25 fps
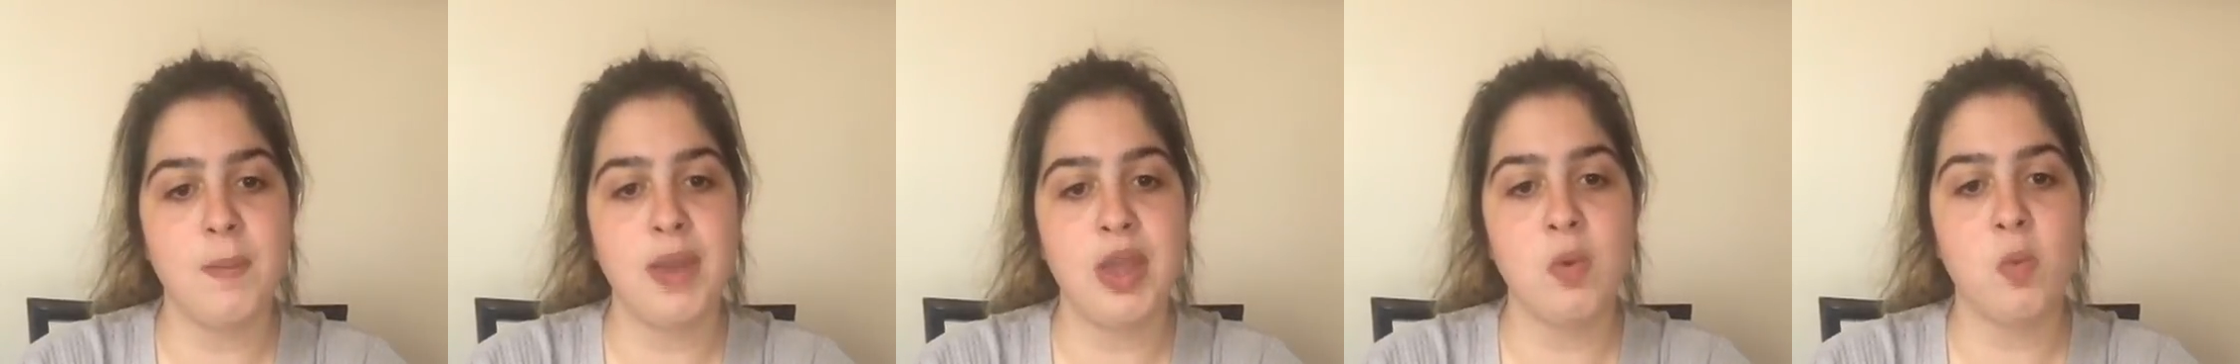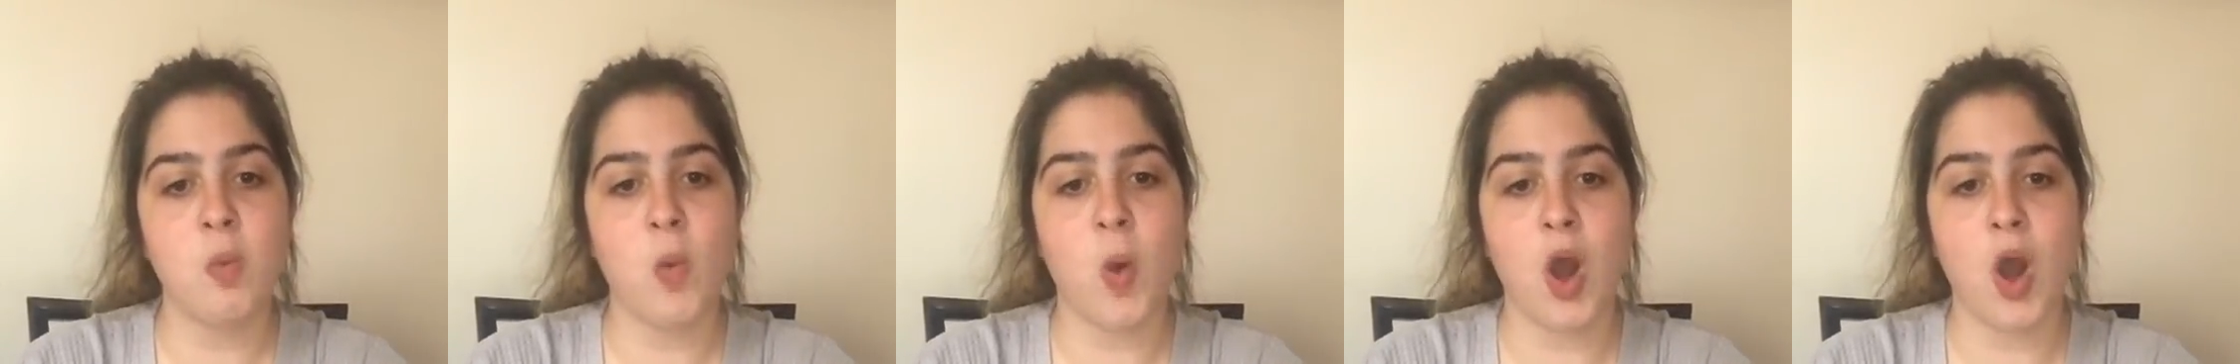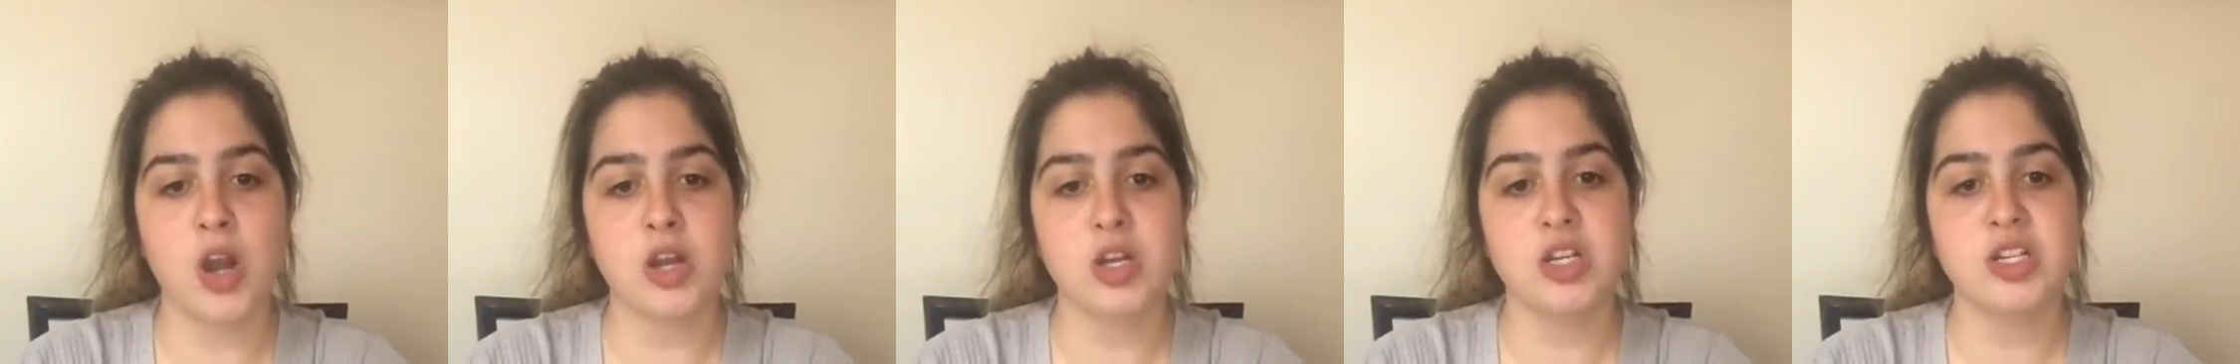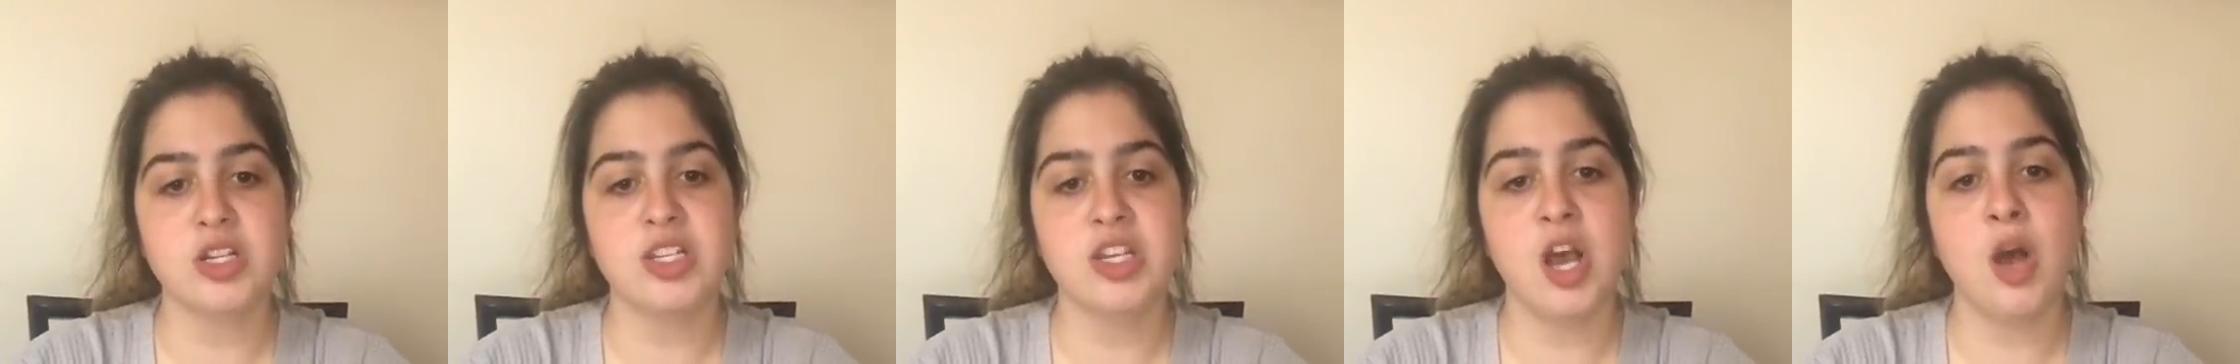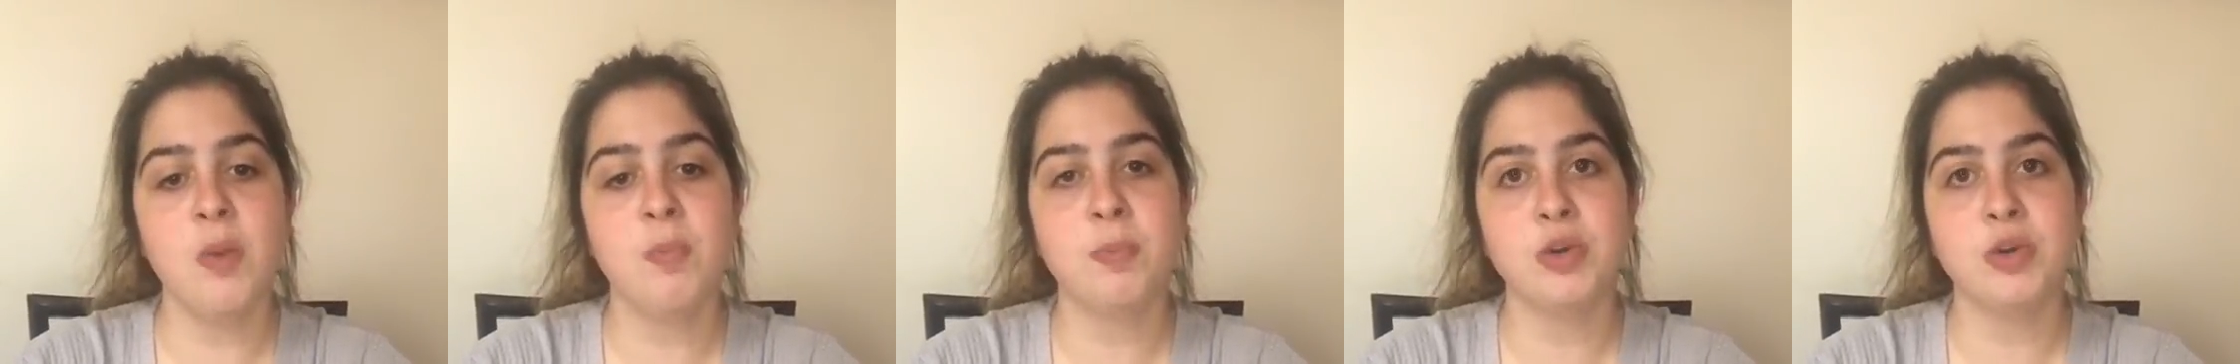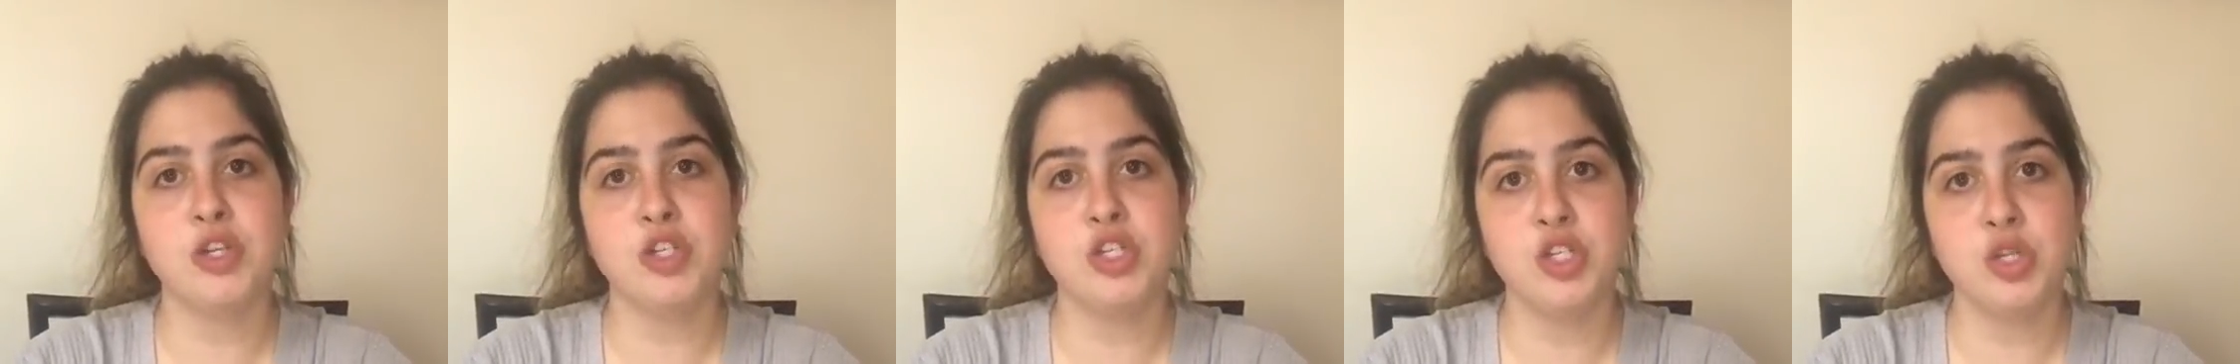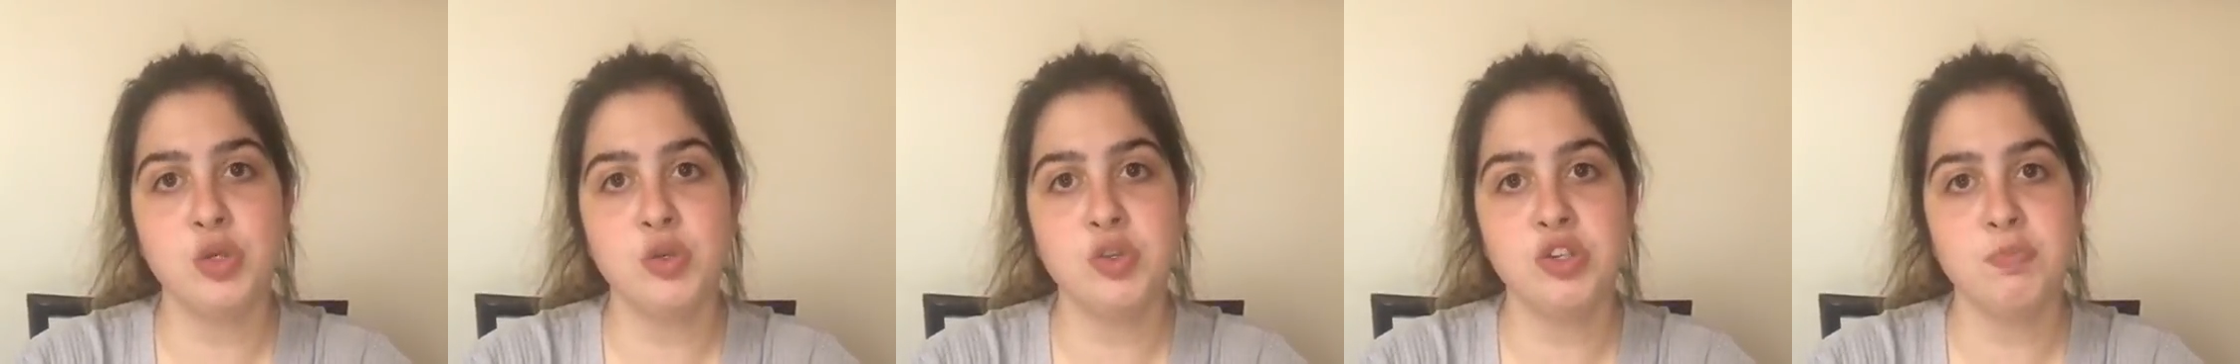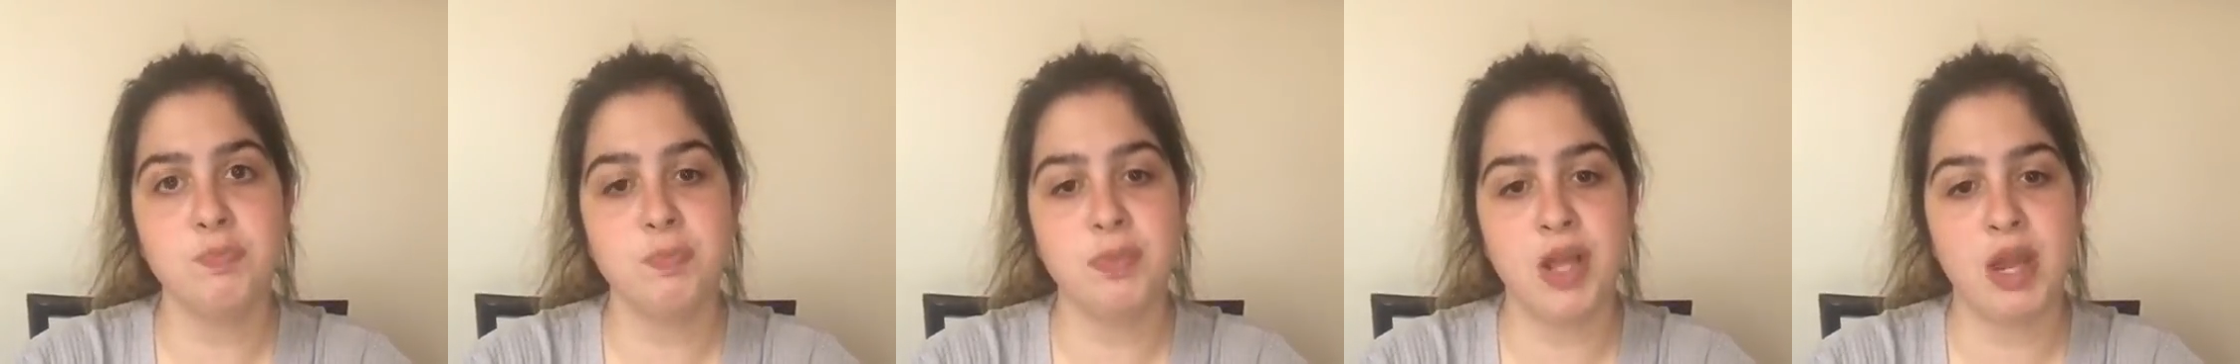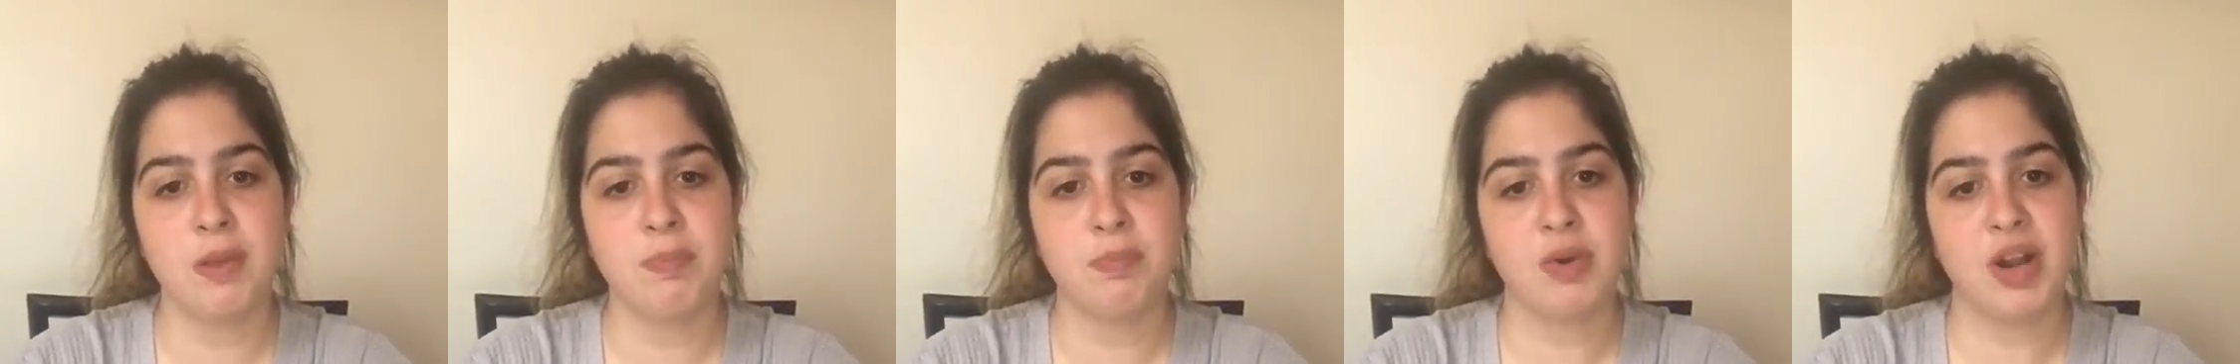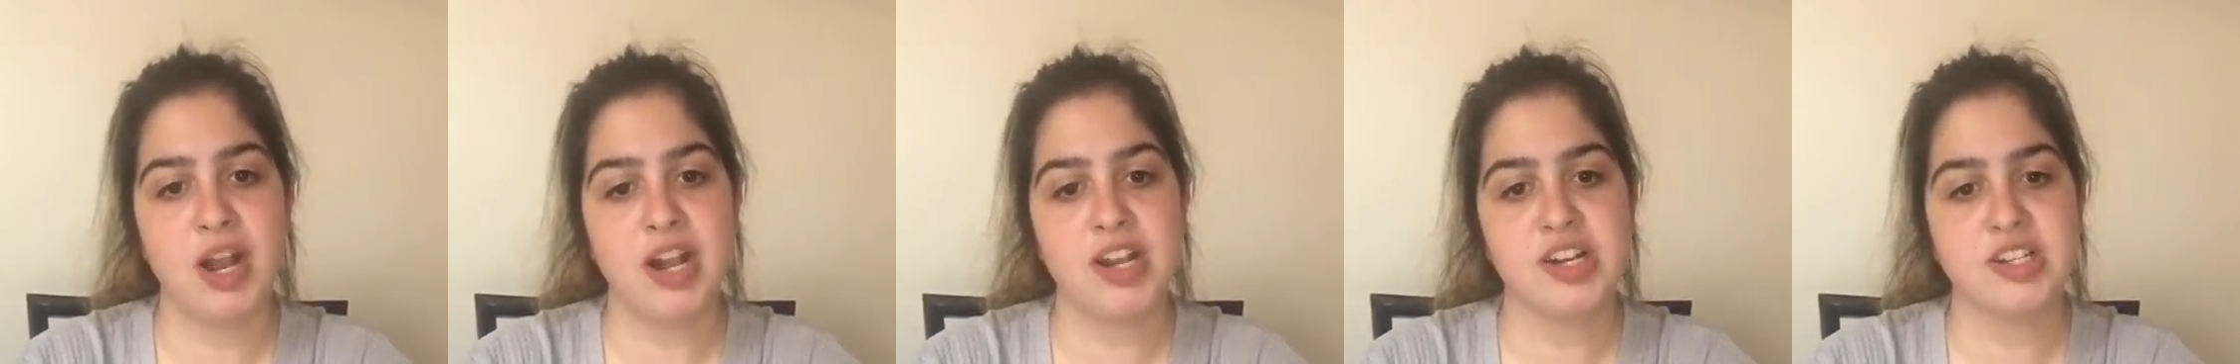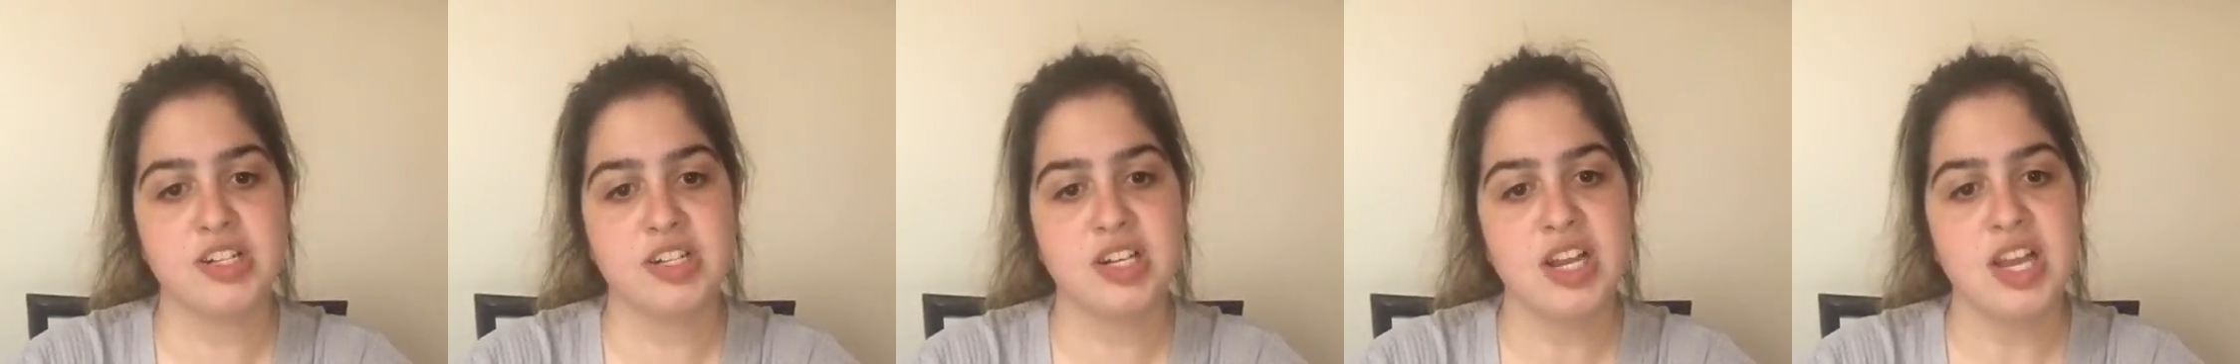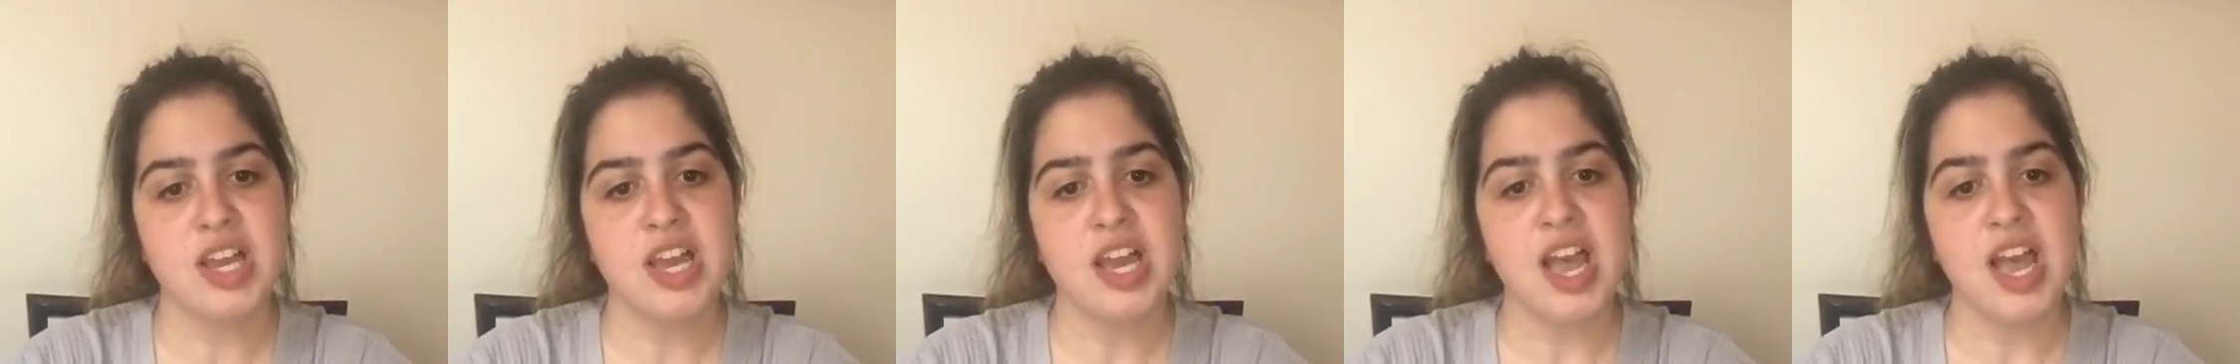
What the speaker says: and water to help reduce blood pressure